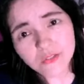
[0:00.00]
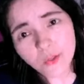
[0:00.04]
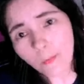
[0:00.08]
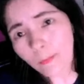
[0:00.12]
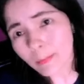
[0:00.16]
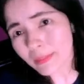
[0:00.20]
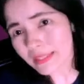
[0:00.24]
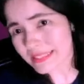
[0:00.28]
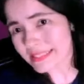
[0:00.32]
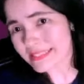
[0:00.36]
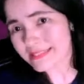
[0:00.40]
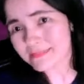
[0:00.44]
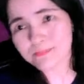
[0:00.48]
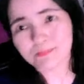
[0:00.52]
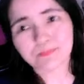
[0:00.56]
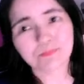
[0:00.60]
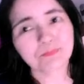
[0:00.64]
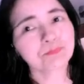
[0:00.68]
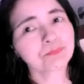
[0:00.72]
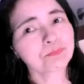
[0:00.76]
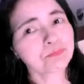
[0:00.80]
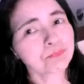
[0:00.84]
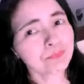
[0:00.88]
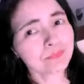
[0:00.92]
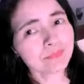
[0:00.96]
So please,
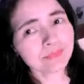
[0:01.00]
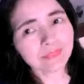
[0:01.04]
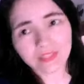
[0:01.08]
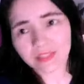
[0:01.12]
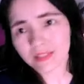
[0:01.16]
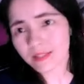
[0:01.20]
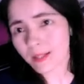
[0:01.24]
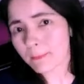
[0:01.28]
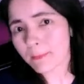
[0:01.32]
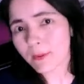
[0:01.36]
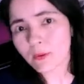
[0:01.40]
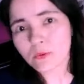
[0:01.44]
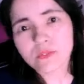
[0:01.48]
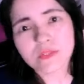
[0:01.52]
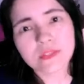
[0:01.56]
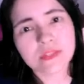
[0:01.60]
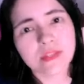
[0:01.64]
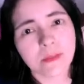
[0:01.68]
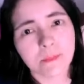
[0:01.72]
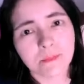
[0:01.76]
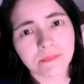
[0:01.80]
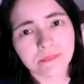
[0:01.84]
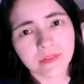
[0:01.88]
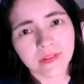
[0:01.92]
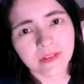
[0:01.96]
think about
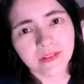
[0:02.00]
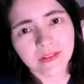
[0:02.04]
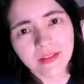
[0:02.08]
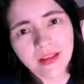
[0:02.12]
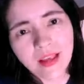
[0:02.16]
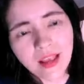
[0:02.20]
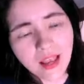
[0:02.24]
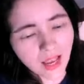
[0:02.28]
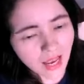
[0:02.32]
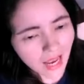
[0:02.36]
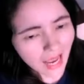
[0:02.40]
something.